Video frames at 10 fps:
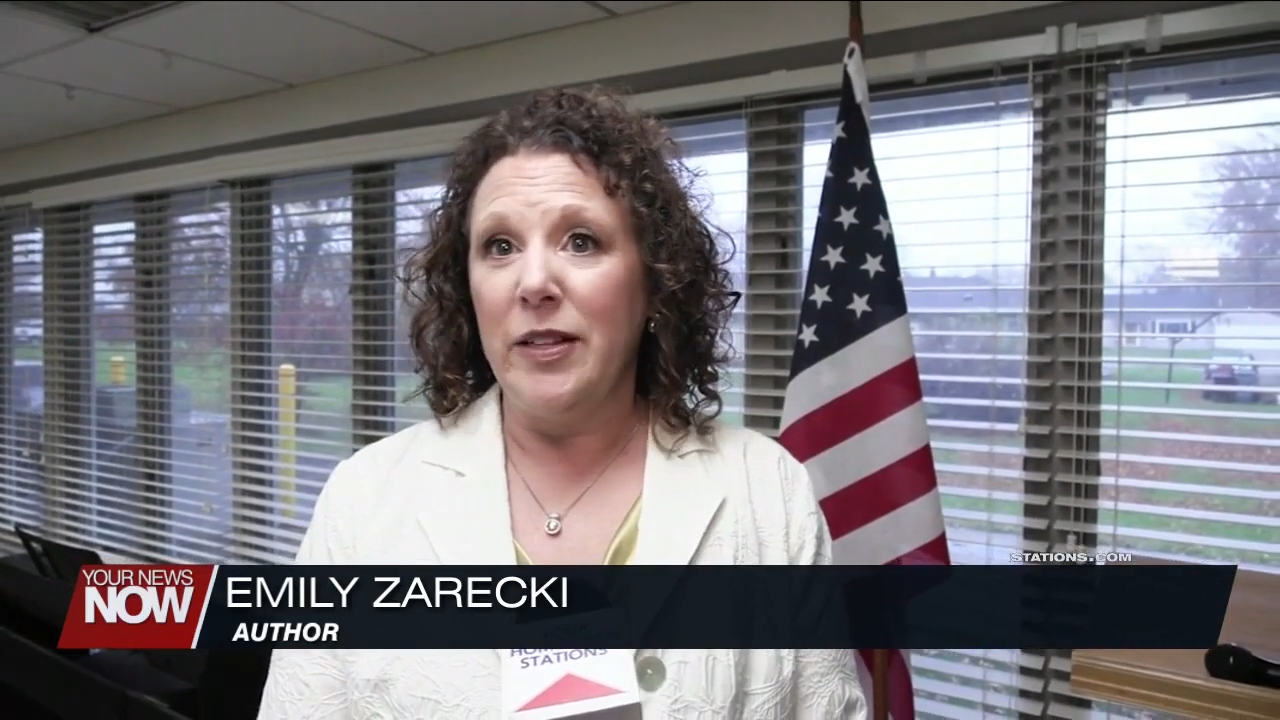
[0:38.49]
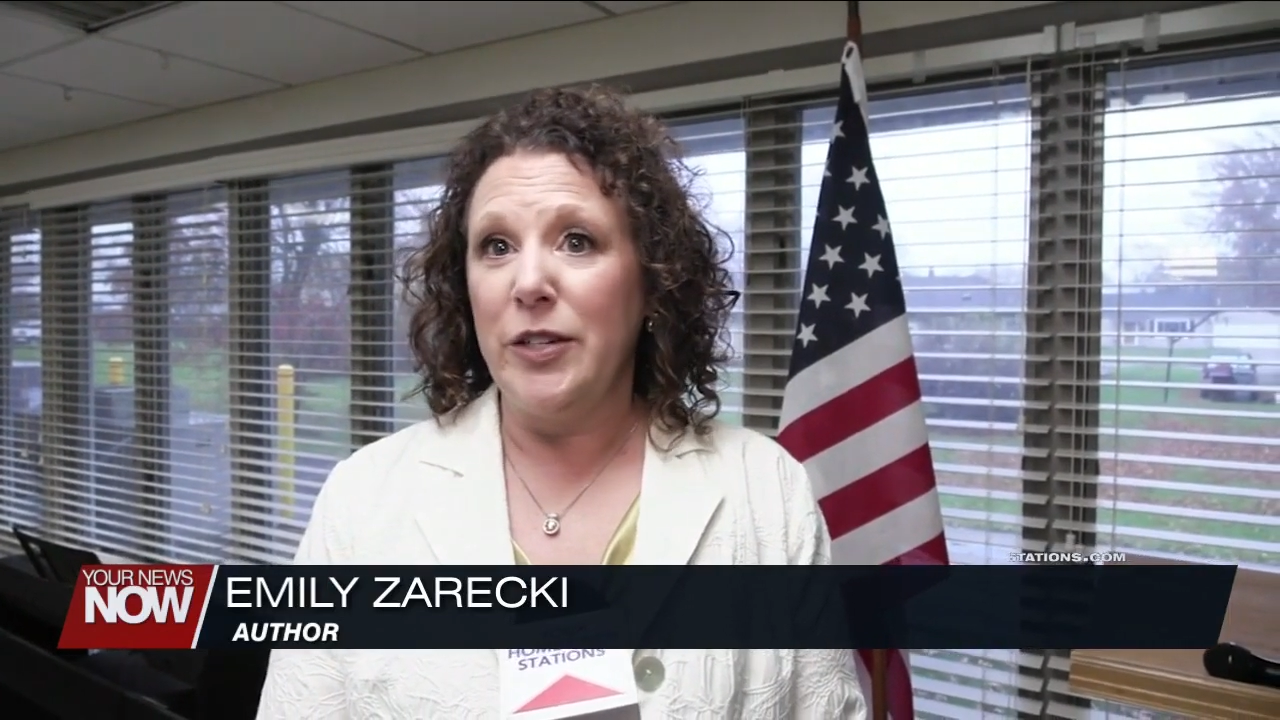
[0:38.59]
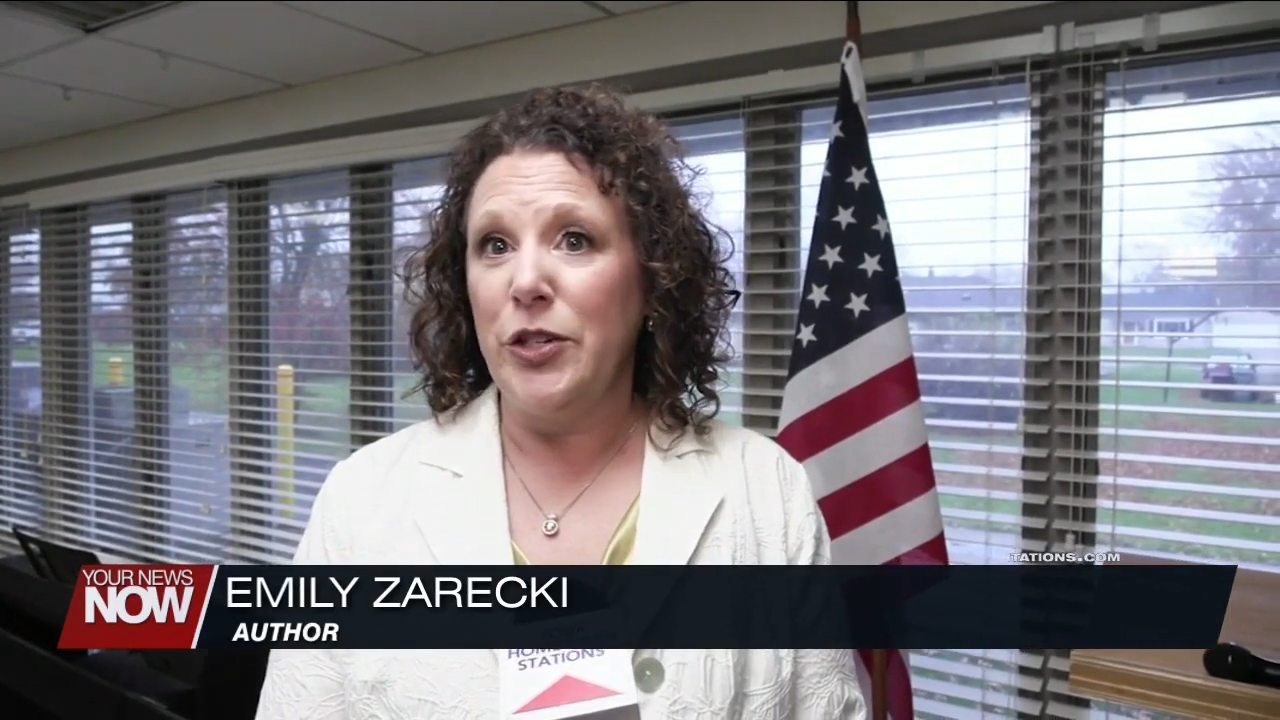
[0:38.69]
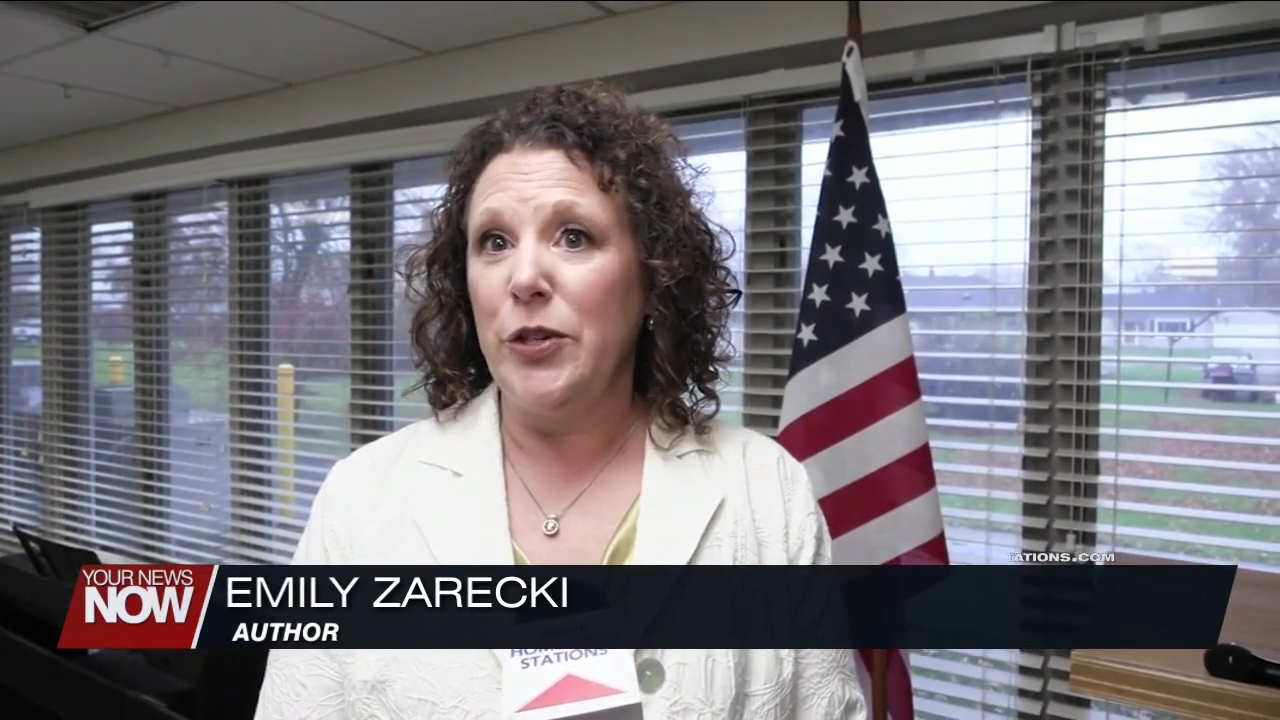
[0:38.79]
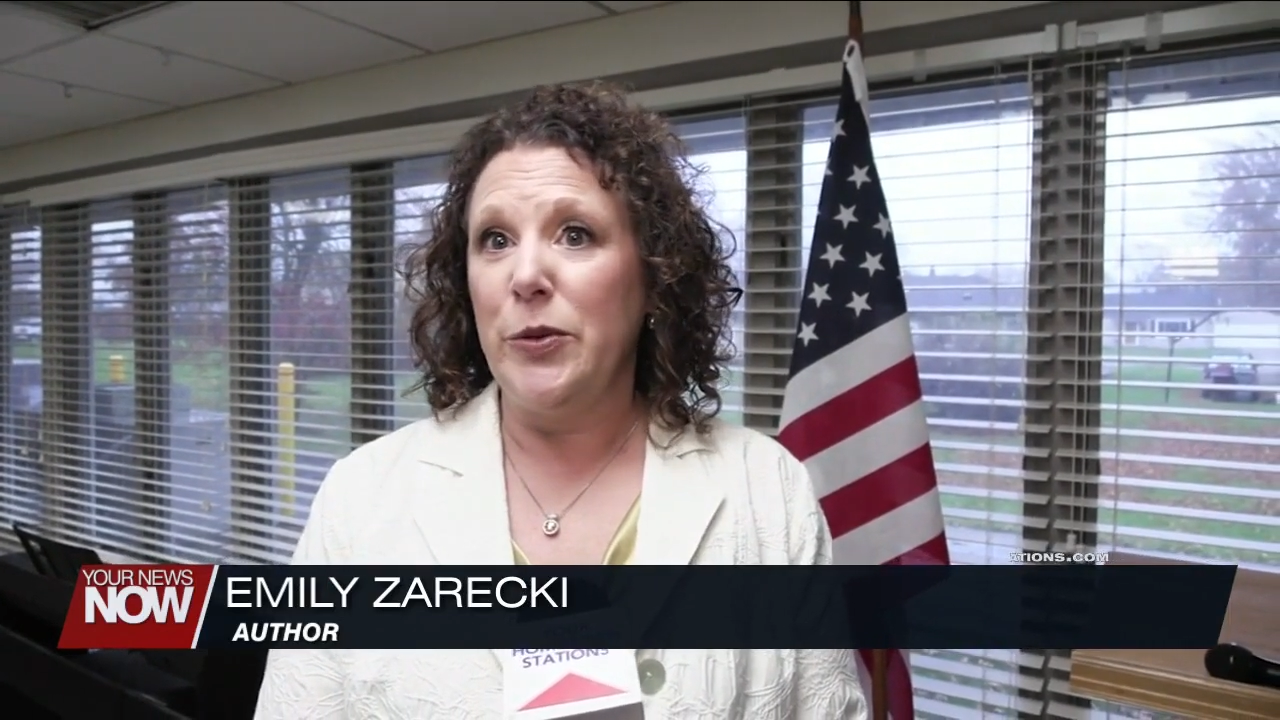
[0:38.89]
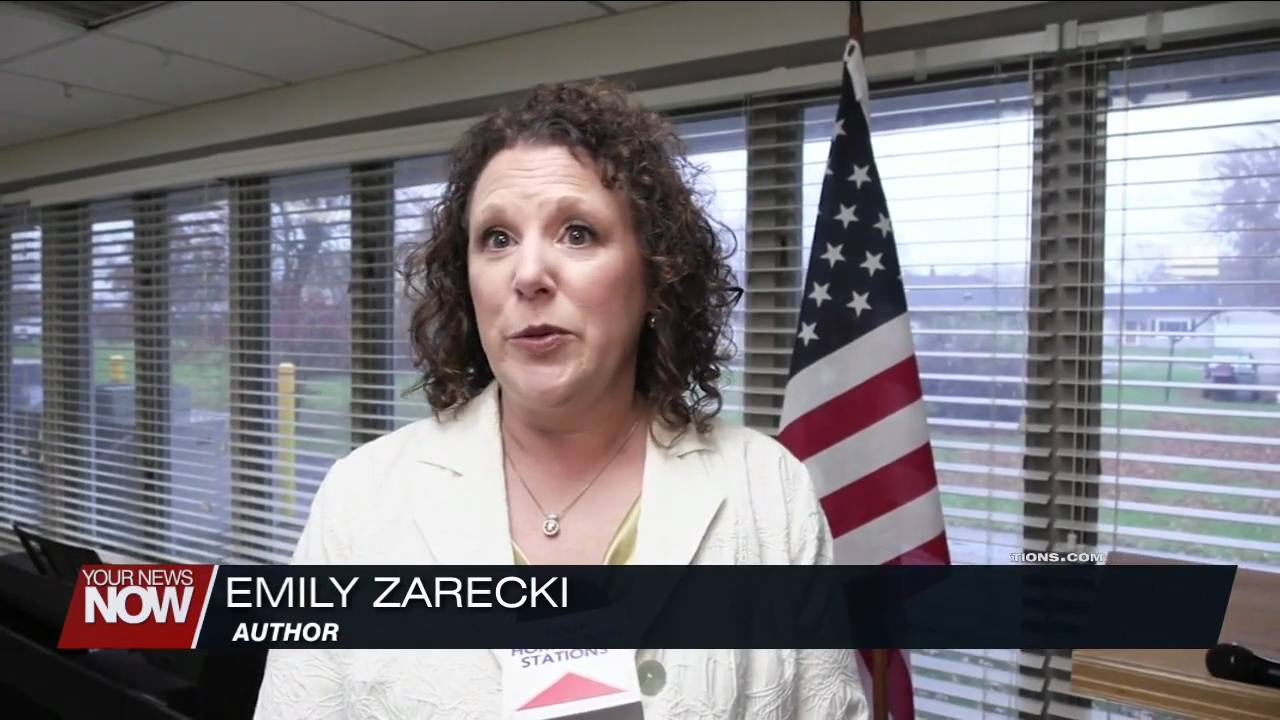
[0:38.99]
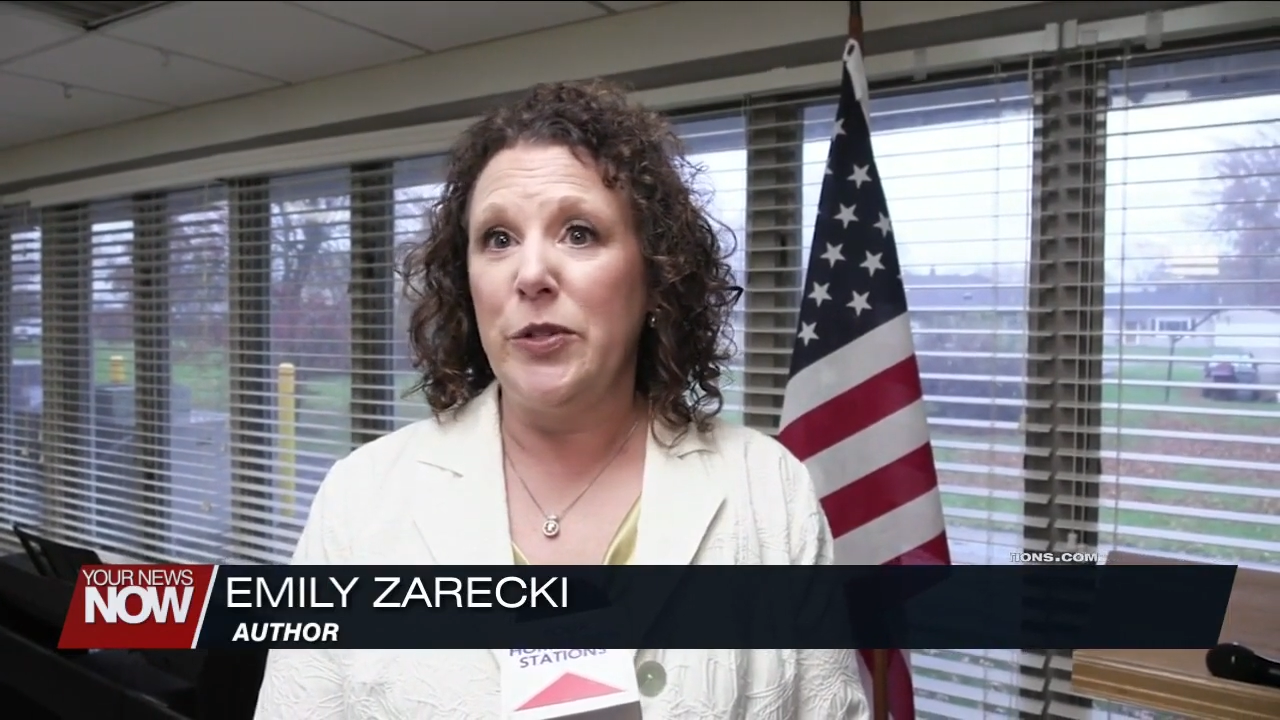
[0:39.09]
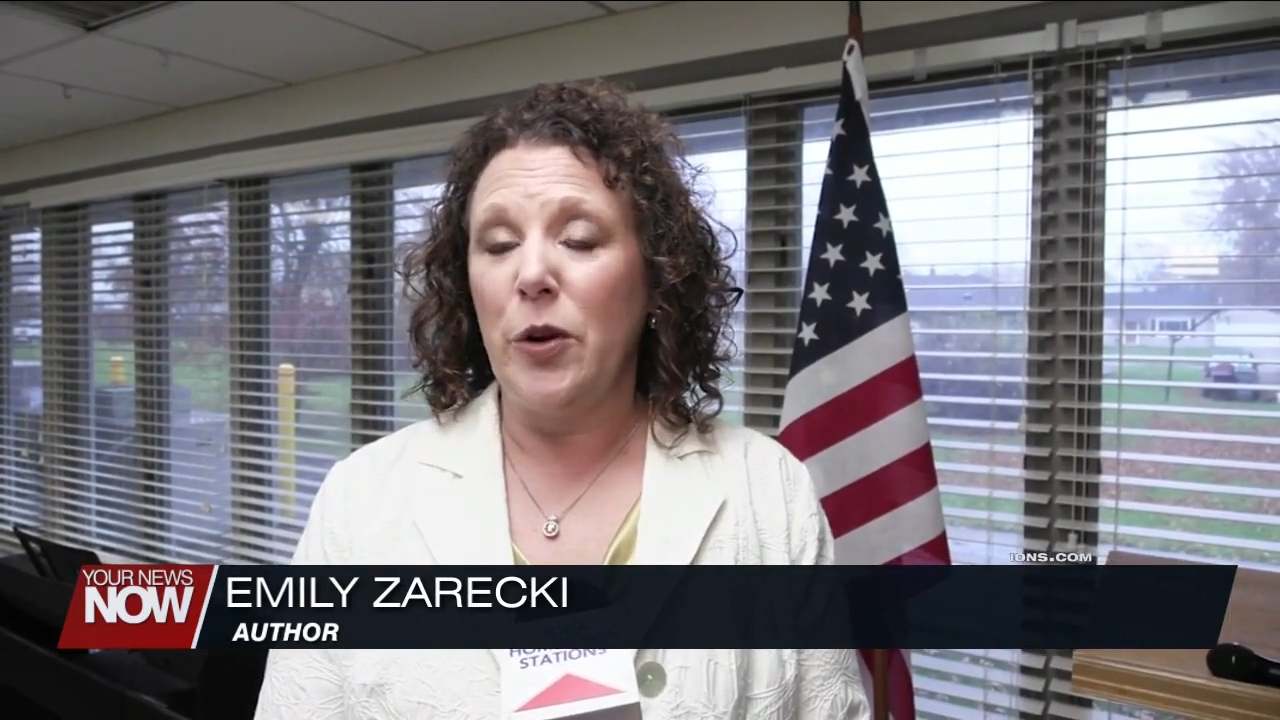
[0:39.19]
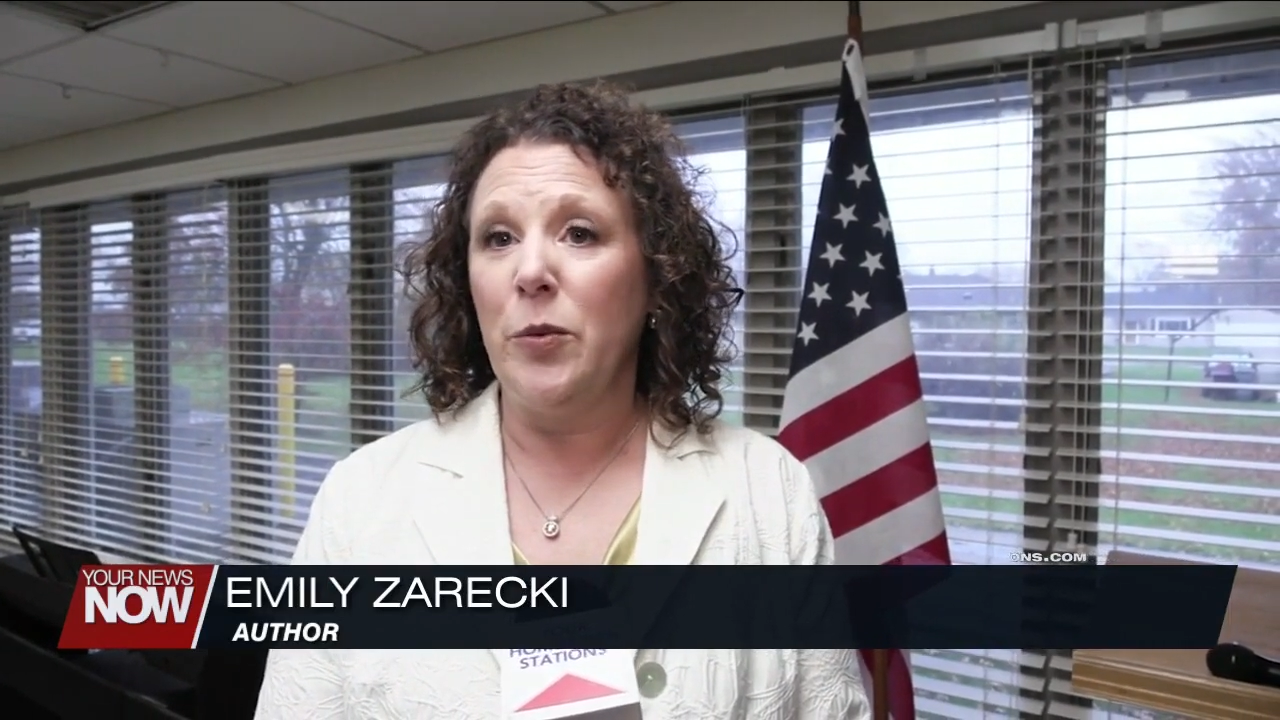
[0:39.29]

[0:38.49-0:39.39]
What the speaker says: really choose.